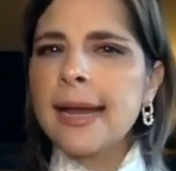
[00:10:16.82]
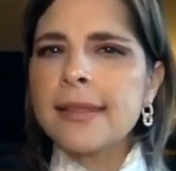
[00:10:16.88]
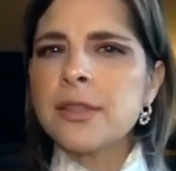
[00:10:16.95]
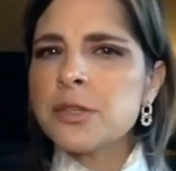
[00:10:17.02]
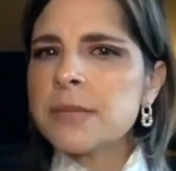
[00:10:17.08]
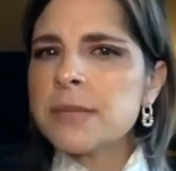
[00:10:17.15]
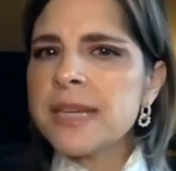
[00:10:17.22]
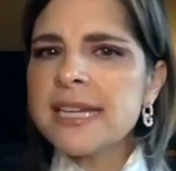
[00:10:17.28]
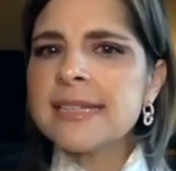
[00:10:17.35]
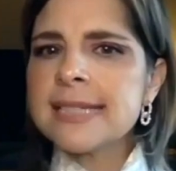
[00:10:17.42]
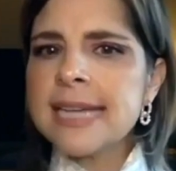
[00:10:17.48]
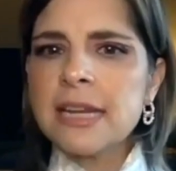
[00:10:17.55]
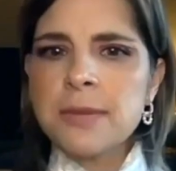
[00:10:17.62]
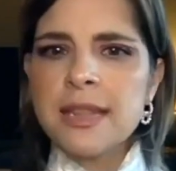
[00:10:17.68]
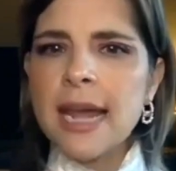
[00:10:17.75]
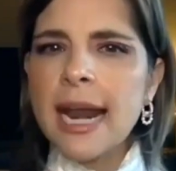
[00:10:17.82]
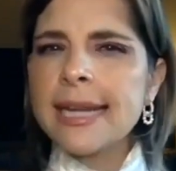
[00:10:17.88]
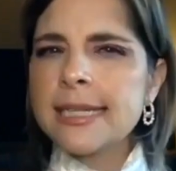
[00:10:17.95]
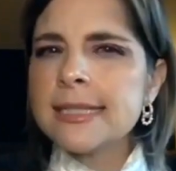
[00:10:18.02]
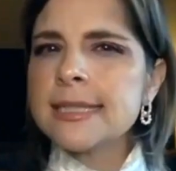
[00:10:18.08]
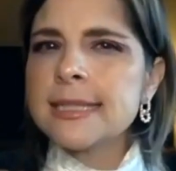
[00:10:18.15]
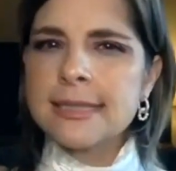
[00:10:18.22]
there's something inside of me that
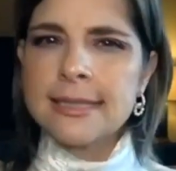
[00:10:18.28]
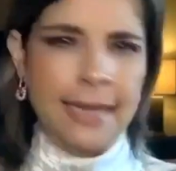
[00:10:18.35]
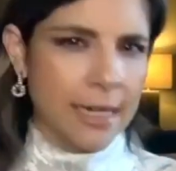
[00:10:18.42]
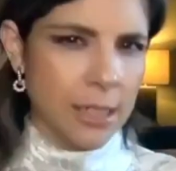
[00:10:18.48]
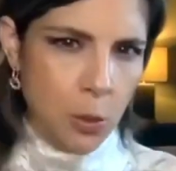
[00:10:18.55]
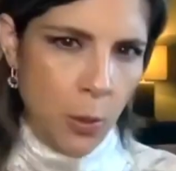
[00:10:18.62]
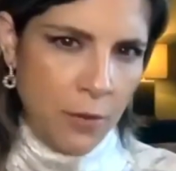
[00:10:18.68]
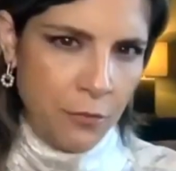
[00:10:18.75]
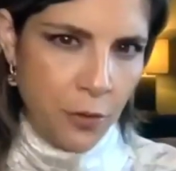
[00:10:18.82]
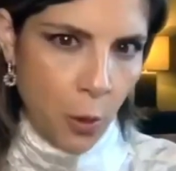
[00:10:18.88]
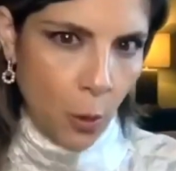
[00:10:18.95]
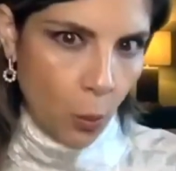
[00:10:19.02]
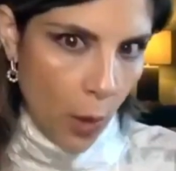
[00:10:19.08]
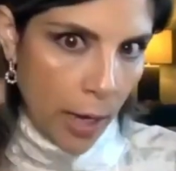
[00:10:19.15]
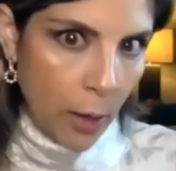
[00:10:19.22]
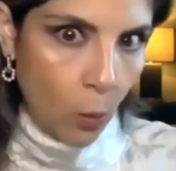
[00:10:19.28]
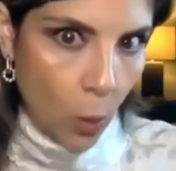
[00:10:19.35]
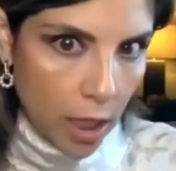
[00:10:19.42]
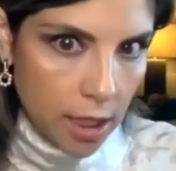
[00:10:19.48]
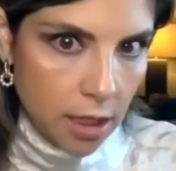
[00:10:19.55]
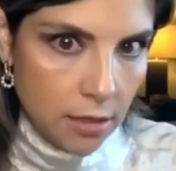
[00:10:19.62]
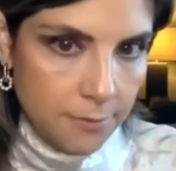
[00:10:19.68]
I just decided to wait for the right
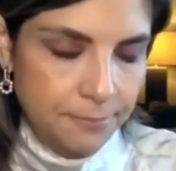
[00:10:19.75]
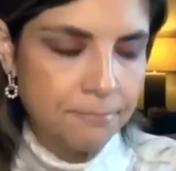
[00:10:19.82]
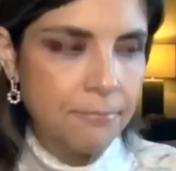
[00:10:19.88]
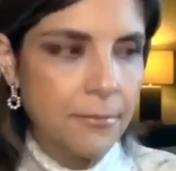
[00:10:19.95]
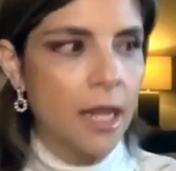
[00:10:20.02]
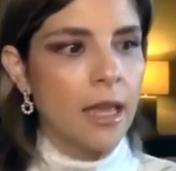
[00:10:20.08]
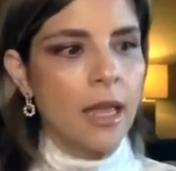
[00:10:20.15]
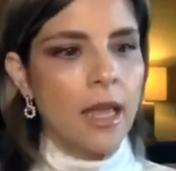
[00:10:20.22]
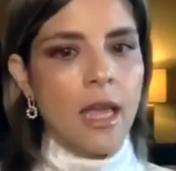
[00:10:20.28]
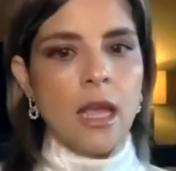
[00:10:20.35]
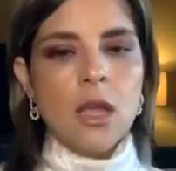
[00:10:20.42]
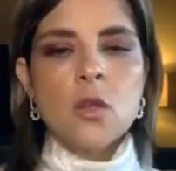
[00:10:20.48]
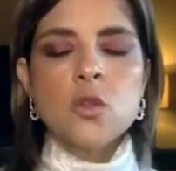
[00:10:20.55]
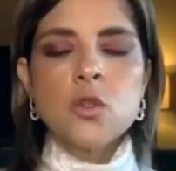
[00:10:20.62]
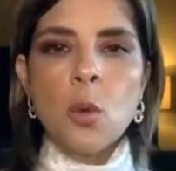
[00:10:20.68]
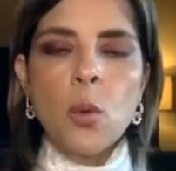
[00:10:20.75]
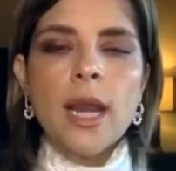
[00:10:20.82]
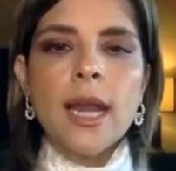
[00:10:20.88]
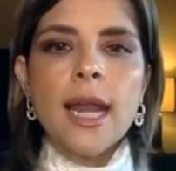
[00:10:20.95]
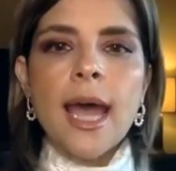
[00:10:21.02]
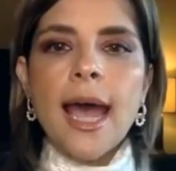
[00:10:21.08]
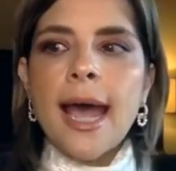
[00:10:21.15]
one. So
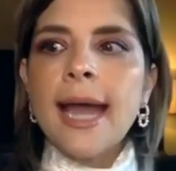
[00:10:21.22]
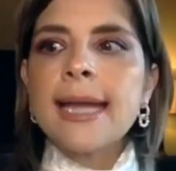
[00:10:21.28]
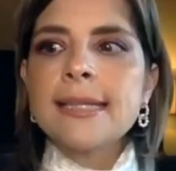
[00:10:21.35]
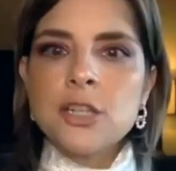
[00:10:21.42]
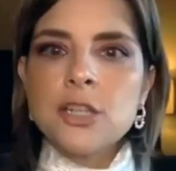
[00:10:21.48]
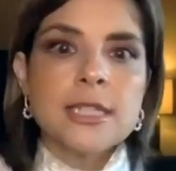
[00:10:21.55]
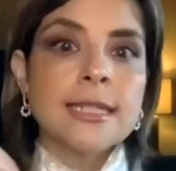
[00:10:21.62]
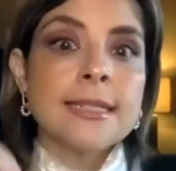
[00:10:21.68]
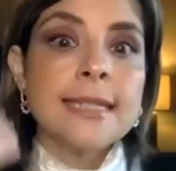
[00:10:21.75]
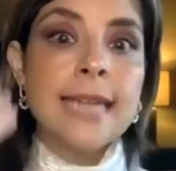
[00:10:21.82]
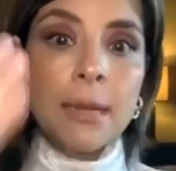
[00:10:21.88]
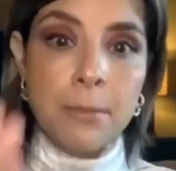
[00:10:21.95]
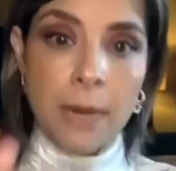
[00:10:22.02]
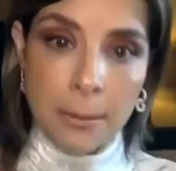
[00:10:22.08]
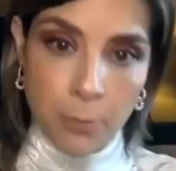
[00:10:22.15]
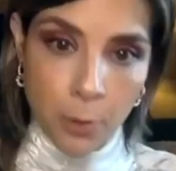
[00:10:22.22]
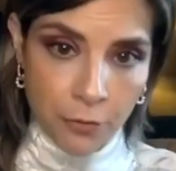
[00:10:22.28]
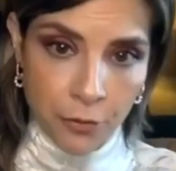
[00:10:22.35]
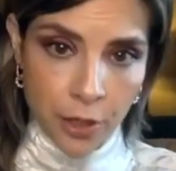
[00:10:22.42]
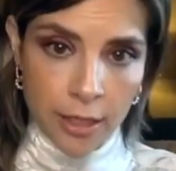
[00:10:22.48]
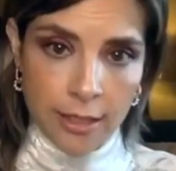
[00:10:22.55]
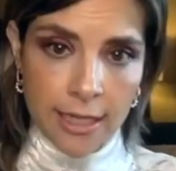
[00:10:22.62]
when I started to date my
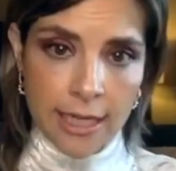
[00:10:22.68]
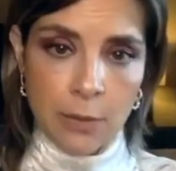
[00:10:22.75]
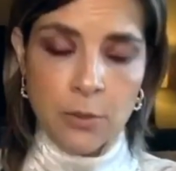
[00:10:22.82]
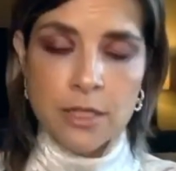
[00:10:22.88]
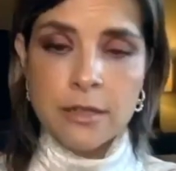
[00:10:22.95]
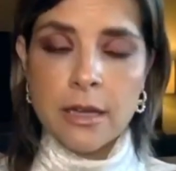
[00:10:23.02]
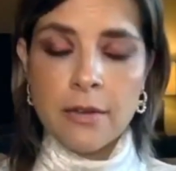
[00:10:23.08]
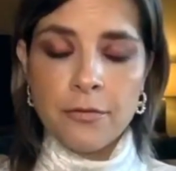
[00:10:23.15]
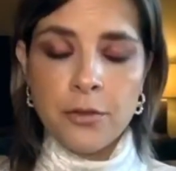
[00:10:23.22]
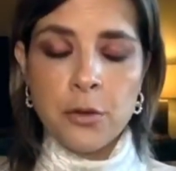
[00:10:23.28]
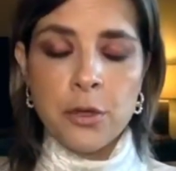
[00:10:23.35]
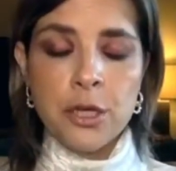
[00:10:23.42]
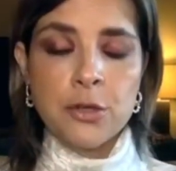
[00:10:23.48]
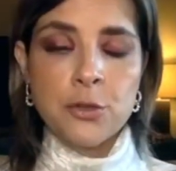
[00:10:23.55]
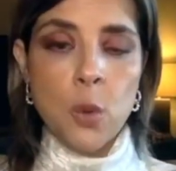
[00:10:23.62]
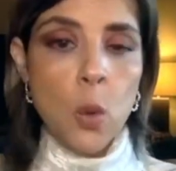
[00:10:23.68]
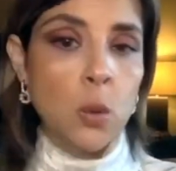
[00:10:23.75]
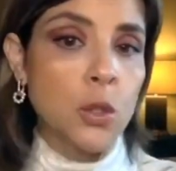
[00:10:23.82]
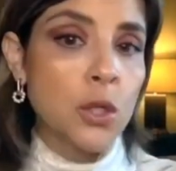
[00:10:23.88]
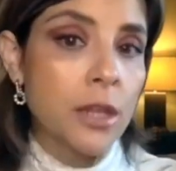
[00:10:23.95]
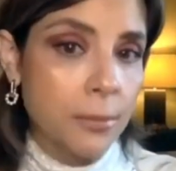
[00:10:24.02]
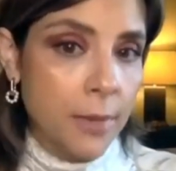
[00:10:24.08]
boyfriend, he was a few years
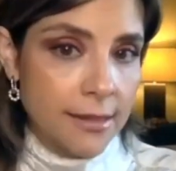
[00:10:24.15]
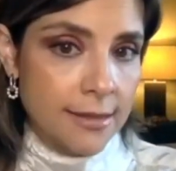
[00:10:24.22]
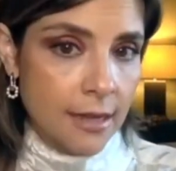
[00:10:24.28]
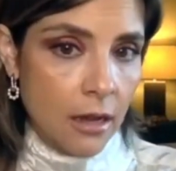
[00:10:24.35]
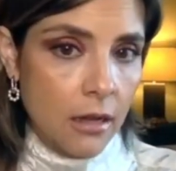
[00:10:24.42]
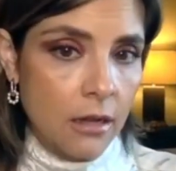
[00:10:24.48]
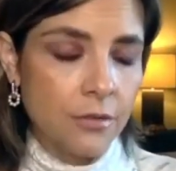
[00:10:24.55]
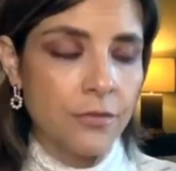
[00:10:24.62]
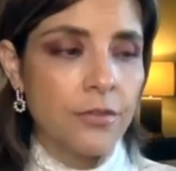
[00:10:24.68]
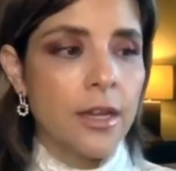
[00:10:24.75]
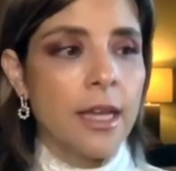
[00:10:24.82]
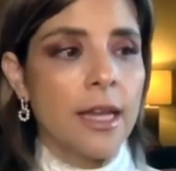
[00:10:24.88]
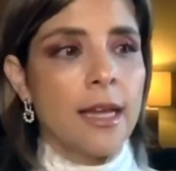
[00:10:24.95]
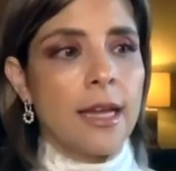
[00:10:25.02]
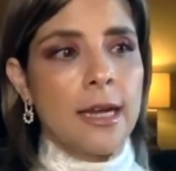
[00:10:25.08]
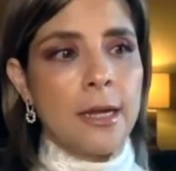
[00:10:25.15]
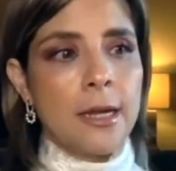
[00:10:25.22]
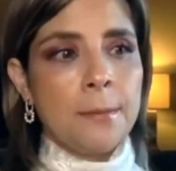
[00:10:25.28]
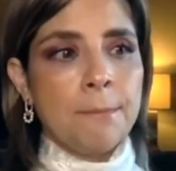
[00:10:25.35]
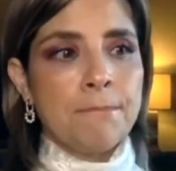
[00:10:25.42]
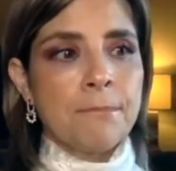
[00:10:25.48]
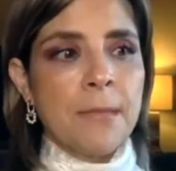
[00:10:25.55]
older than myself.
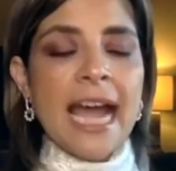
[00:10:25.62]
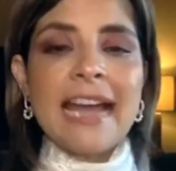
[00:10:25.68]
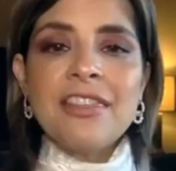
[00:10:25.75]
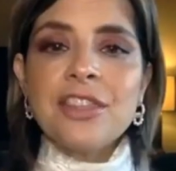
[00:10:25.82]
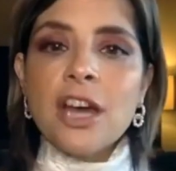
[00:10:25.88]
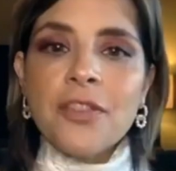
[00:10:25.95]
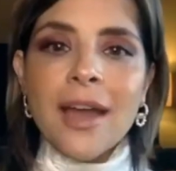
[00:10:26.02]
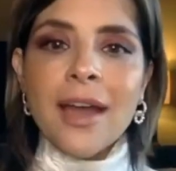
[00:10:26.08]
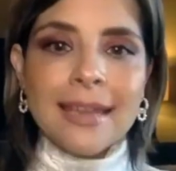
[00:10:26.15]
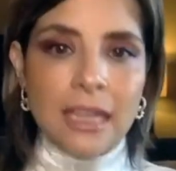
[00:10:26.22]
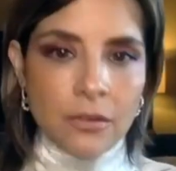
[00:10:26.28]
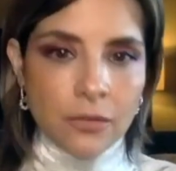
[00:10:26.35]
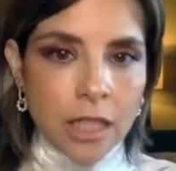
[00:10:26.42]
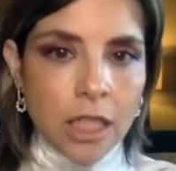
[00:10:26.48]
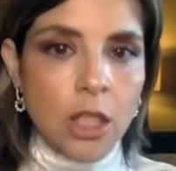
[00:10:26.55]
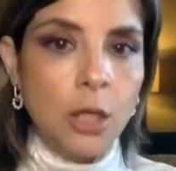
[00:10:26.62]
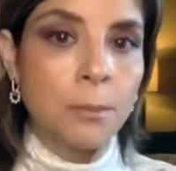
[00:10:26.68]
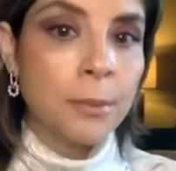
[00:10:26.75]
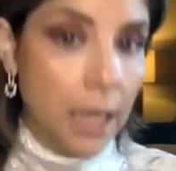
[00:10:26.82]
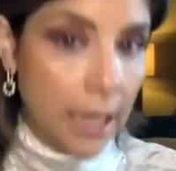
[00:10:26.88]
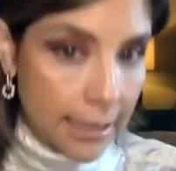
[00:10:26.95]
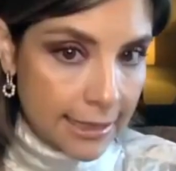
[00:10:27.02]
I thought that giving your
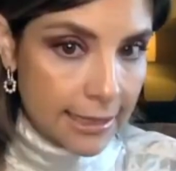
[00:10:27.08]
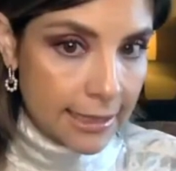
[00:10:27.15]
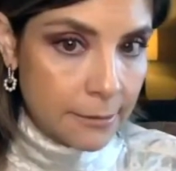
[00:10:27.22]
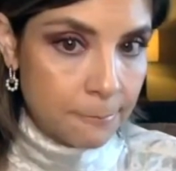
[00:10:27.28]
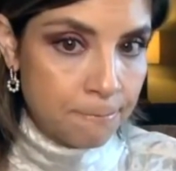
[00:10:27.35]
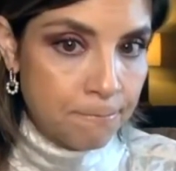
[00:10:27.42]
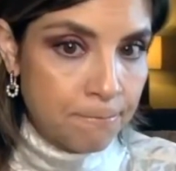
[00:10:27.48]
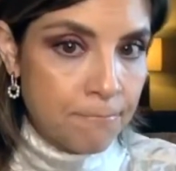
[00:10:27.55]
body